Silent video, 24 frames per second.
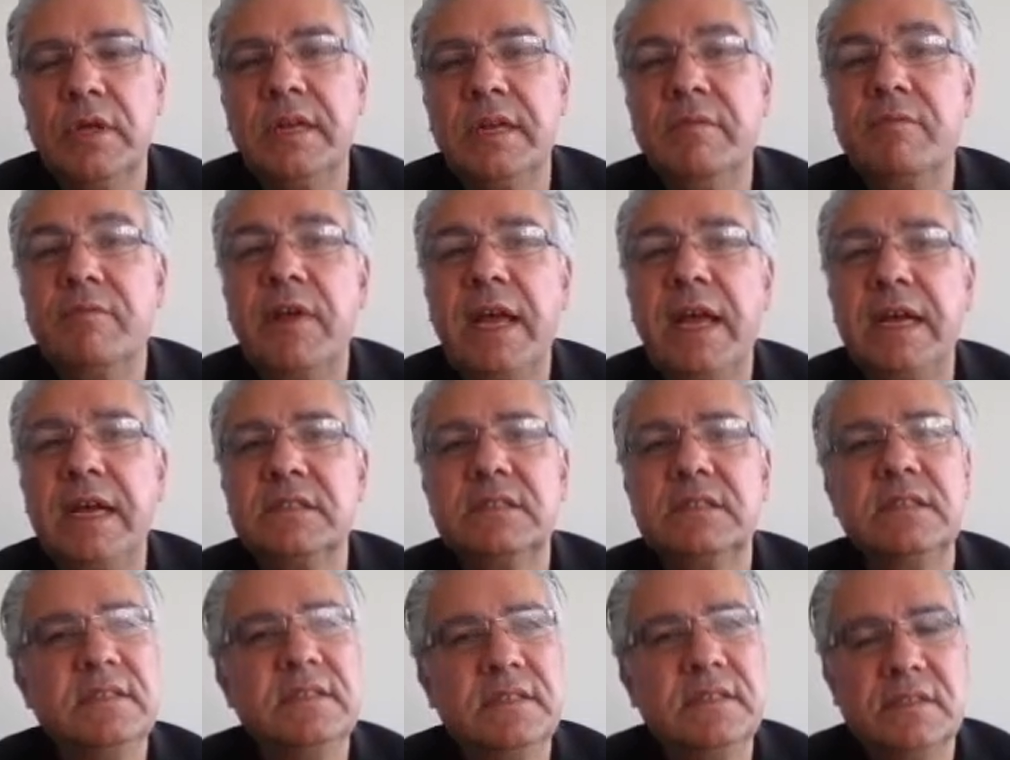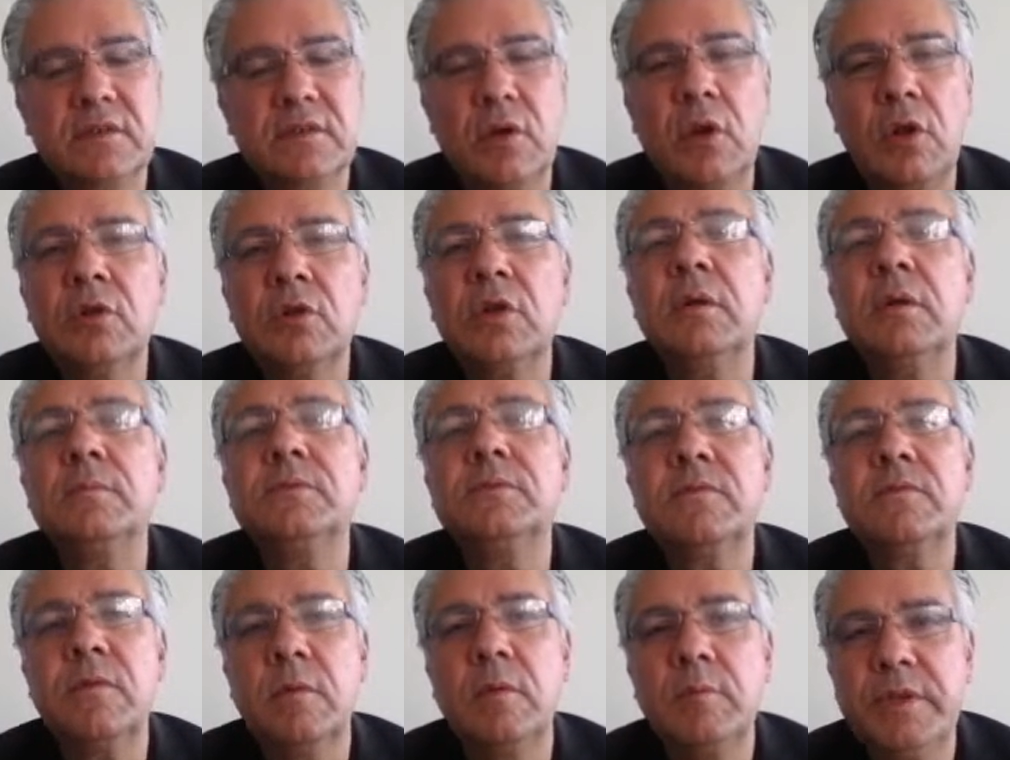In fact, this all comes
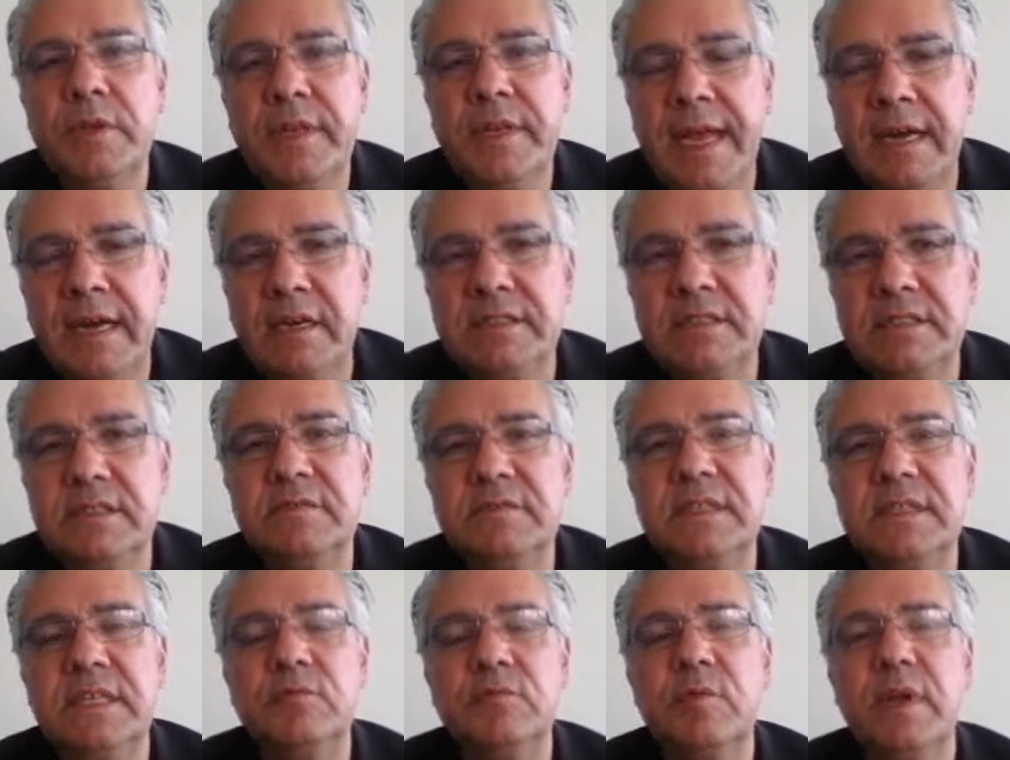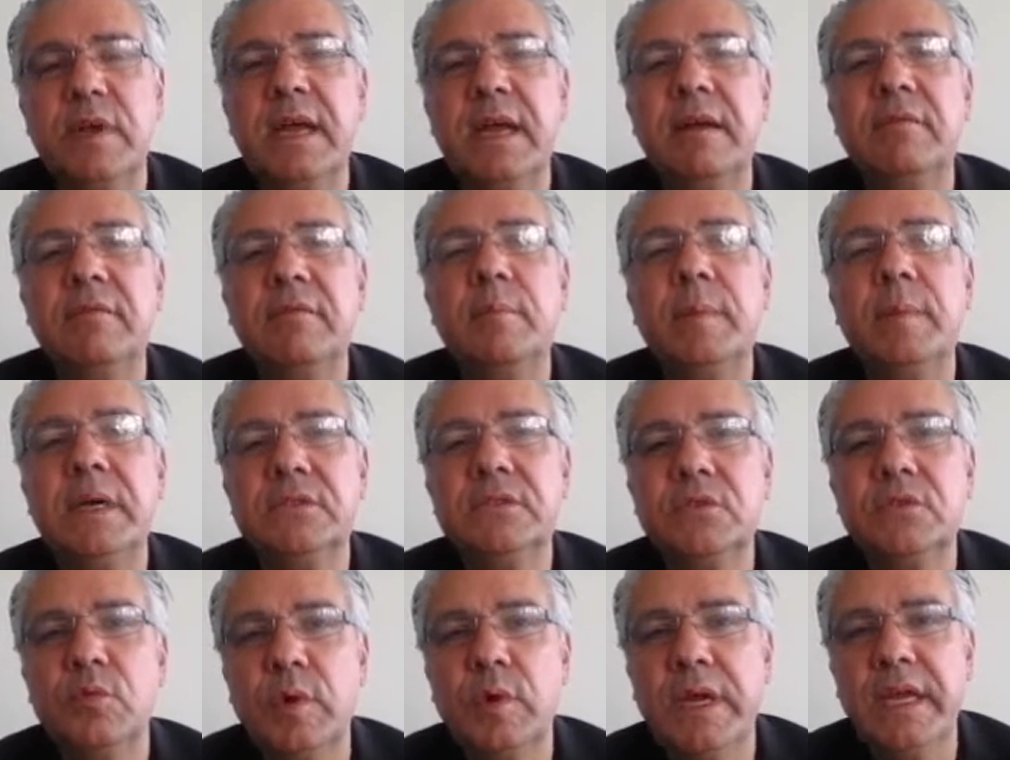from a narrative that we have about
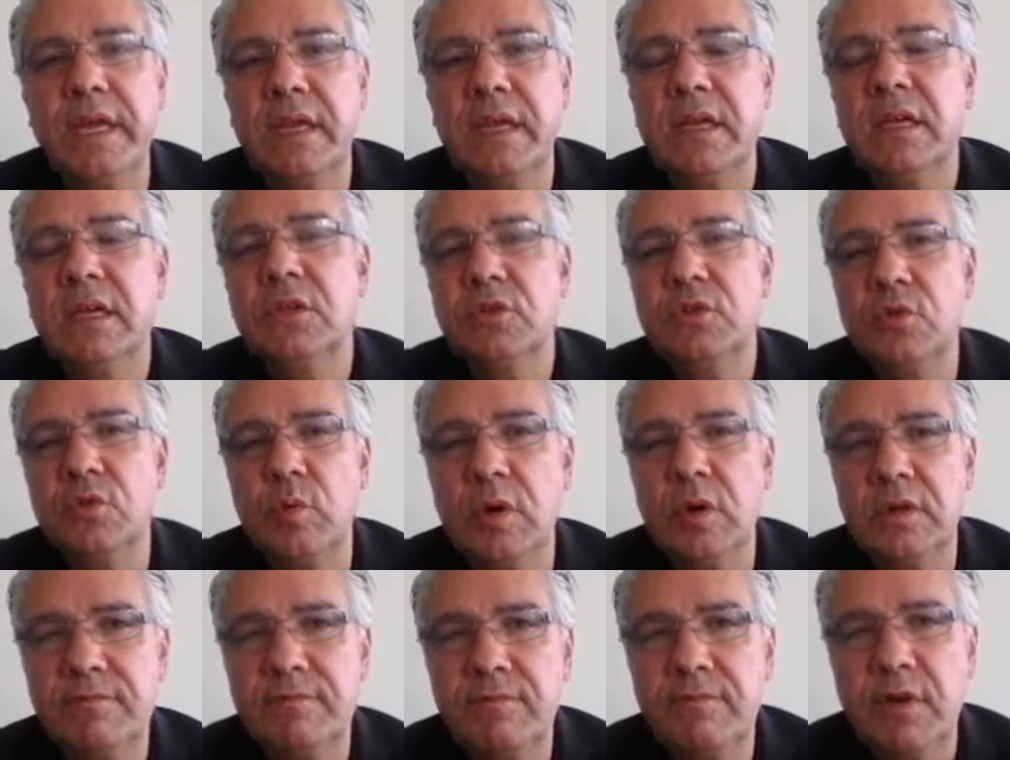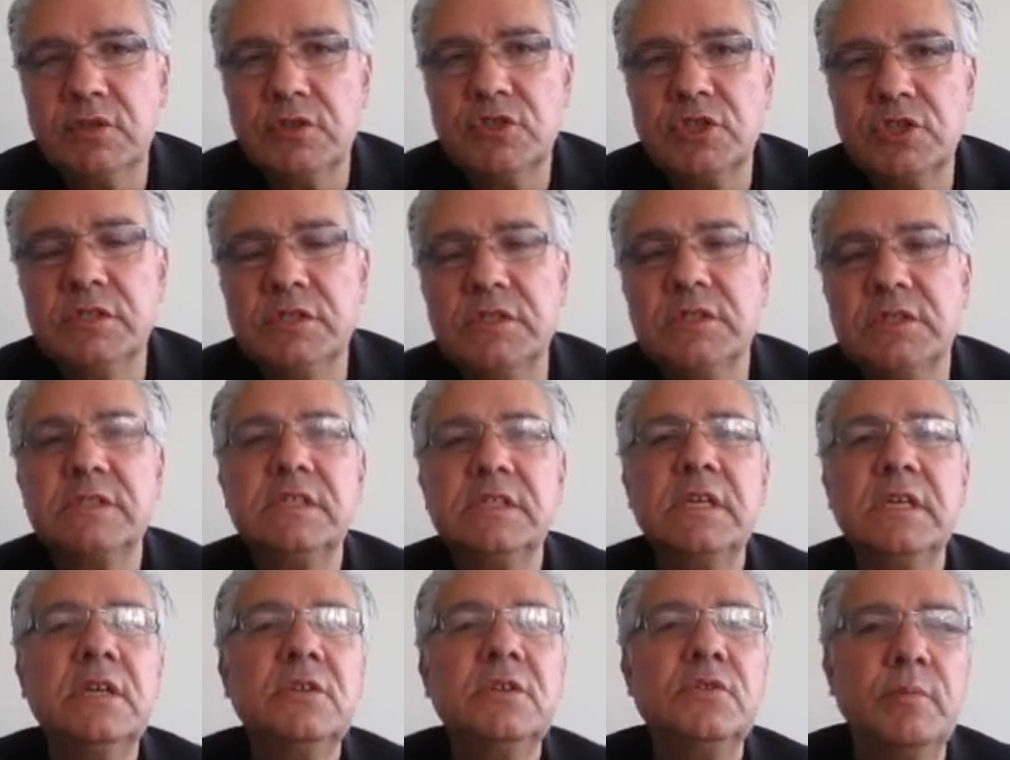the way the world functions,
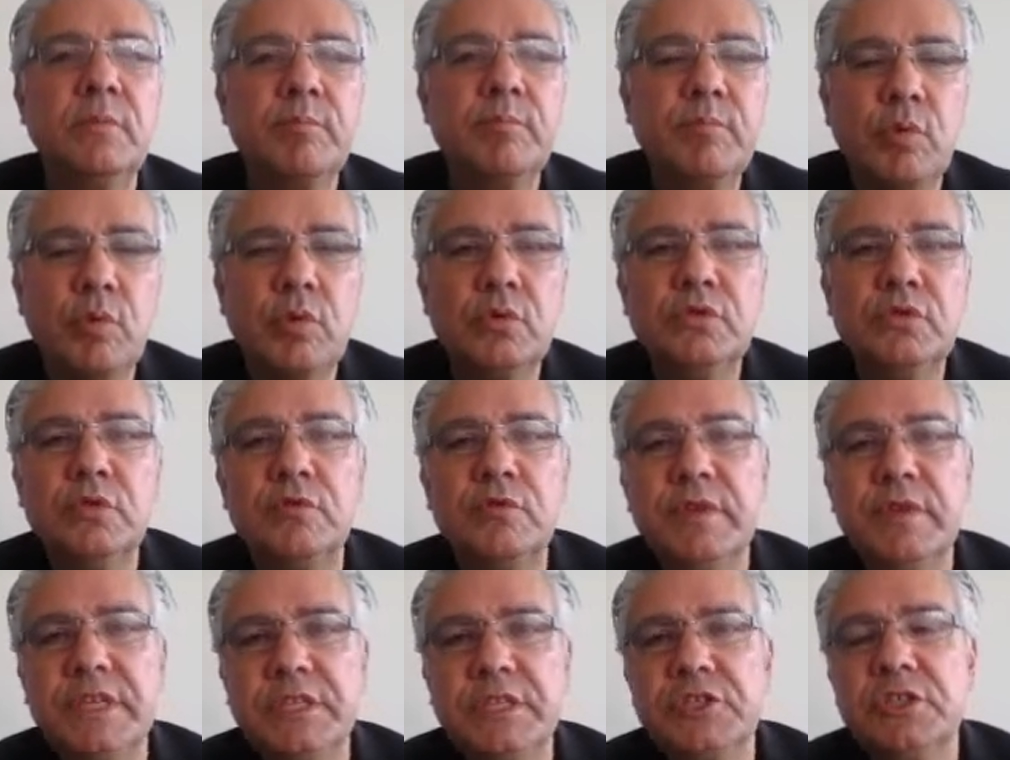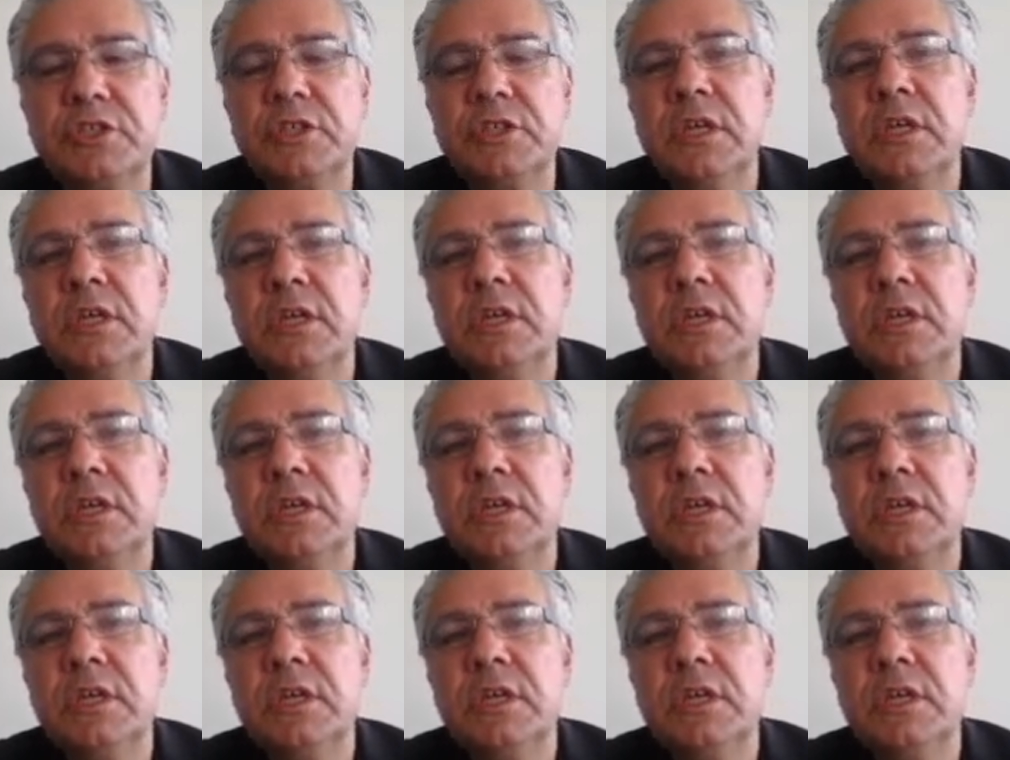the poor, the rich,